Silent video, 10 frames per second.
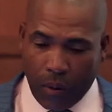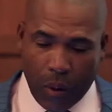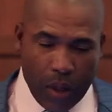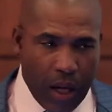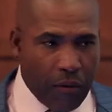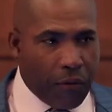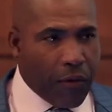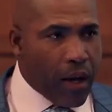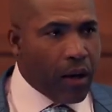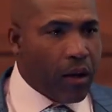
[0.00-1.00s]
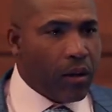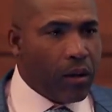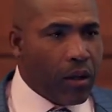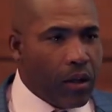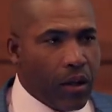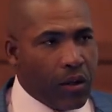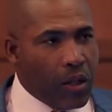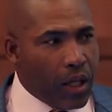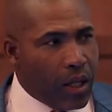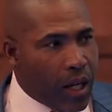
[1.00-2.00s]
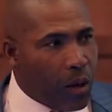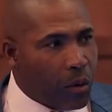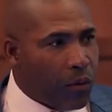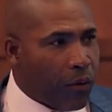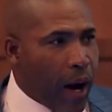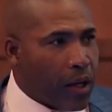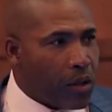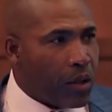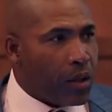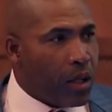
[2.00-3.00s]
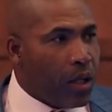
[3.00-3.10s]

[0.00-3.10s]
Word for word: when they fell, their D N A was fractured.